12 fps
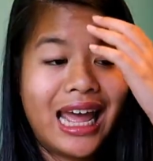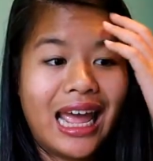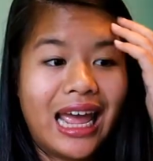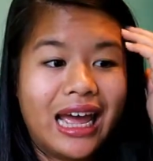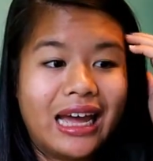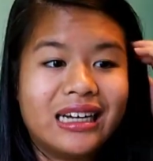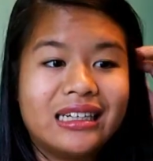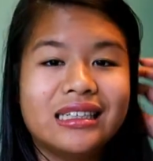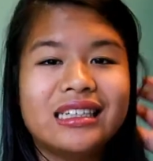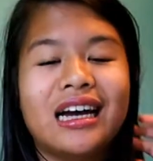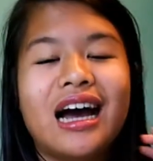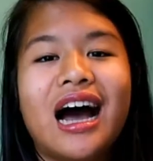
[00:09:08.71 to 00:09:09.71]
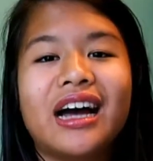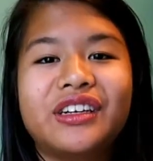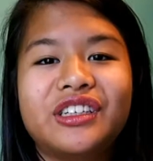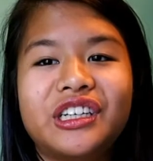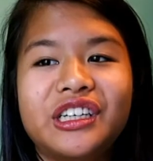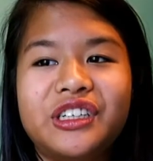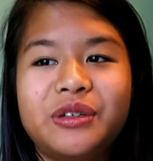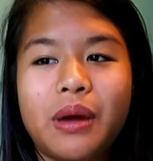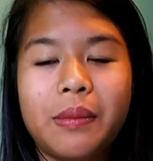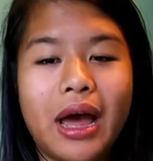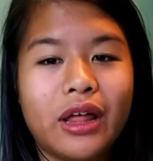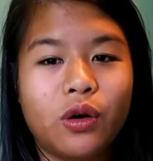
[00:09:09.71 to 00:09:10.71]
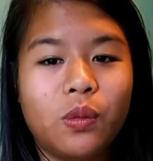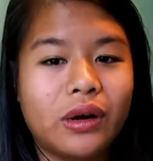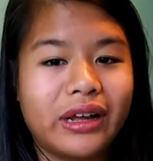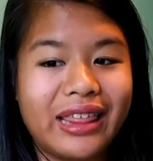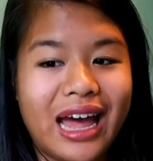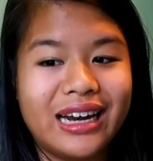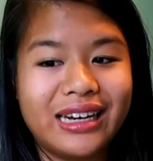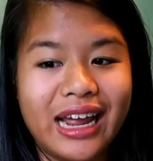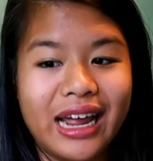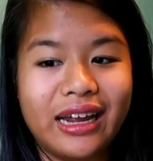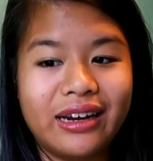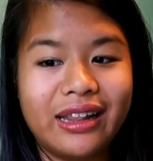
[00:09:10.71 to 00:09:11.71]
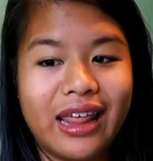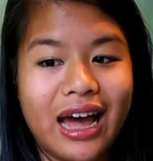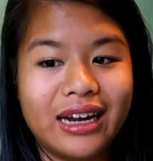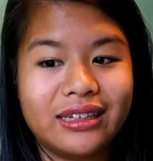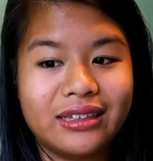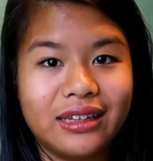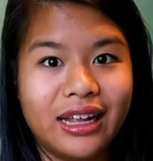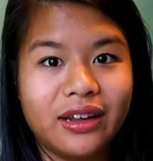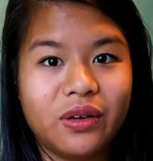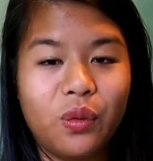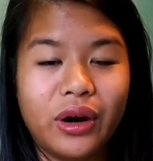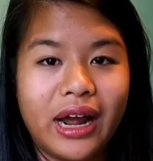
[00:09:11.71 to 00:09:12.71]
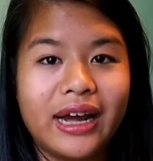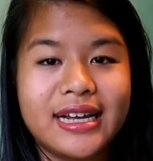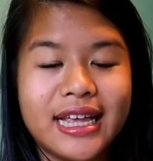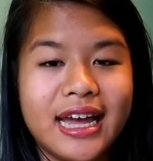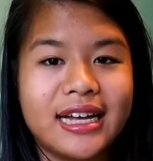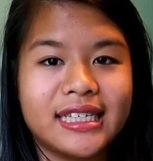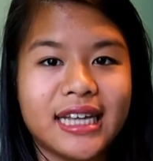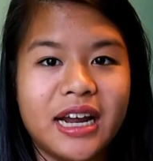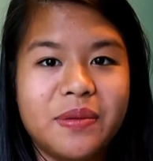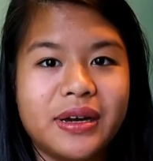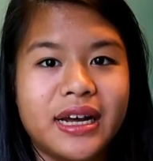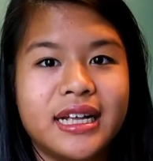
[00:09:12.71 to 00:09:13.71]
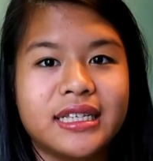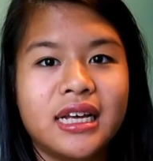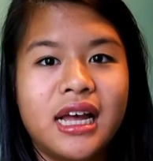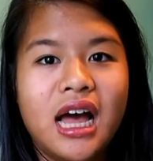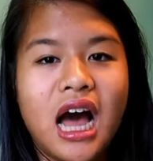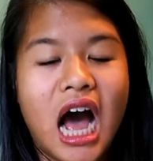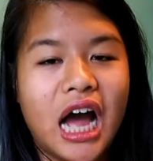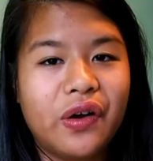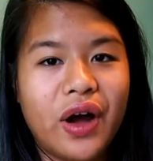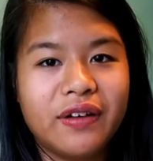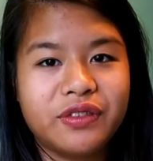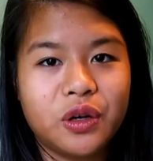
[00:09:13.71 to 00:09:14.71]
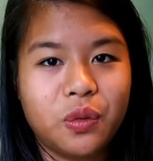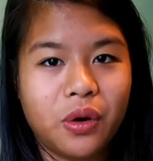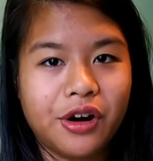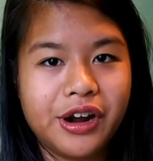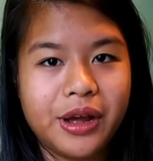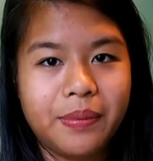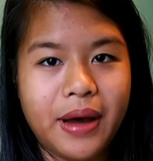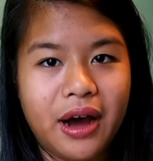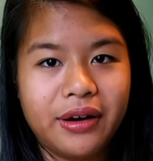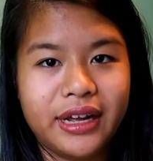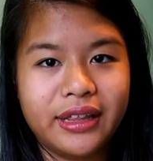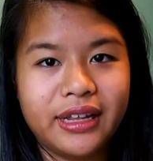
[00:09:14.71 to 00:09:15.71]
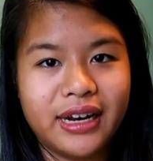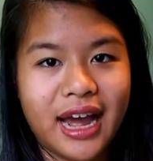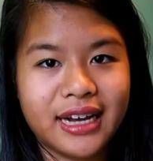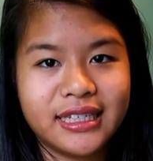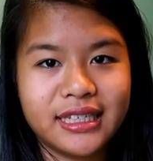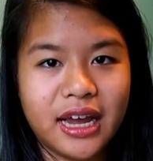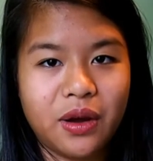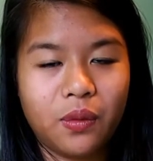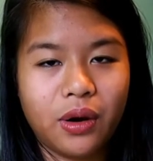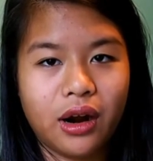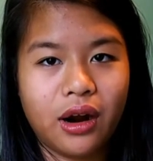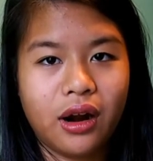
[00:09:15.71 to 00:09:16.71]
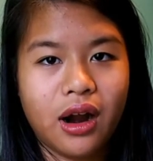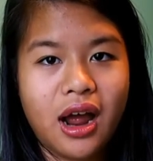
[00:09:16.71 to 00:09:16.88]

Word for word: and I usually do my math homework that day, that like when I get assigned, because I don't have to worry about it the next day where